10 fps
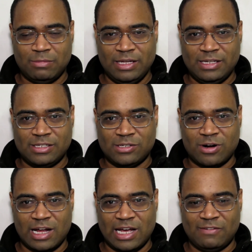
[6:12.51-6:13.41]
please
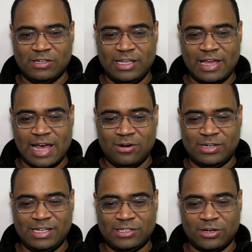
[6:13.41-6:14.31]
subscribe to the
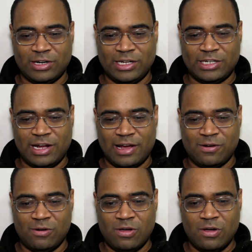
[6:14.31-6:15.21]
LD Journey
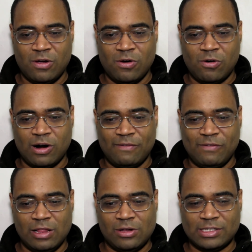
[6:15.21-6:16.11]
channel or
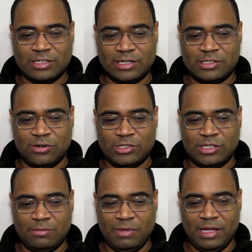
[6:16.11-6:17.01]
follow us on
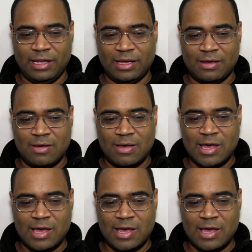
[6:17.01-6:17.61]
social media